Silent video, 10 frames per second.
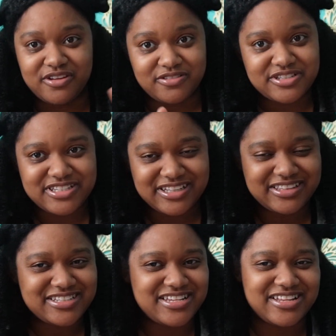see,
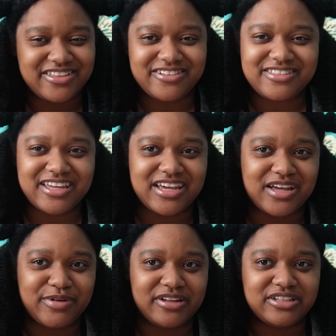this is another thing
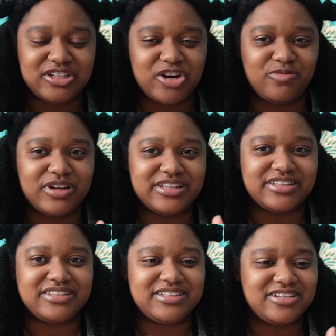about no one
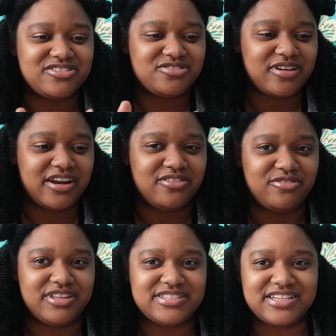teaches you how to do
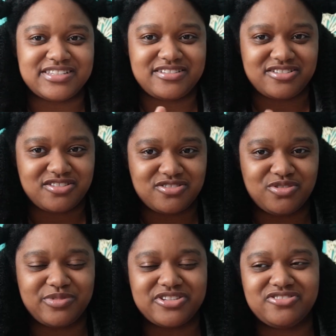these things. They just
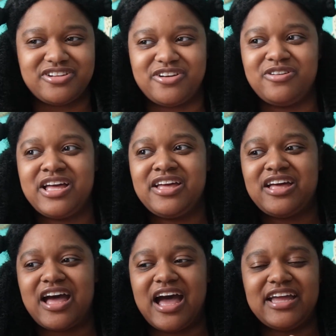assume that you know.
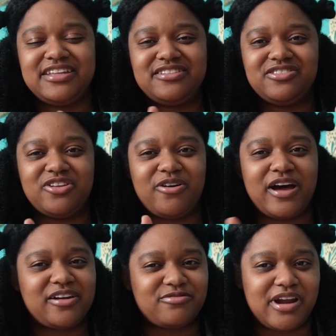I didn't know
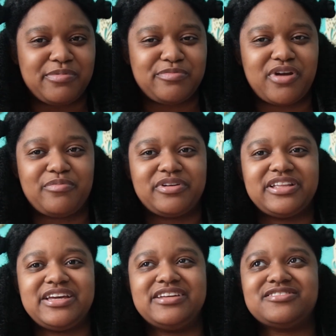how to wrap it
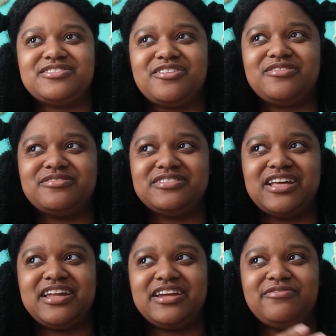properly, so
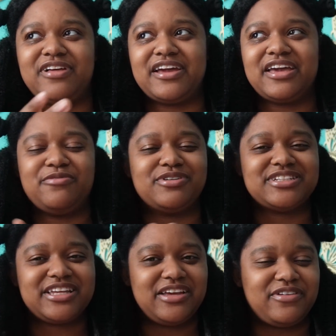then it
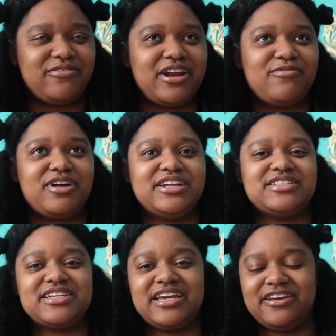wasn't giving what I wanted it
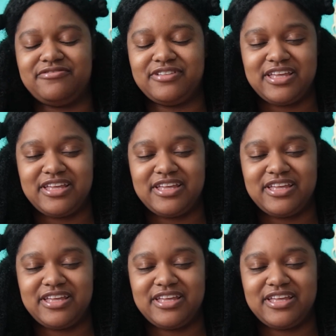to give.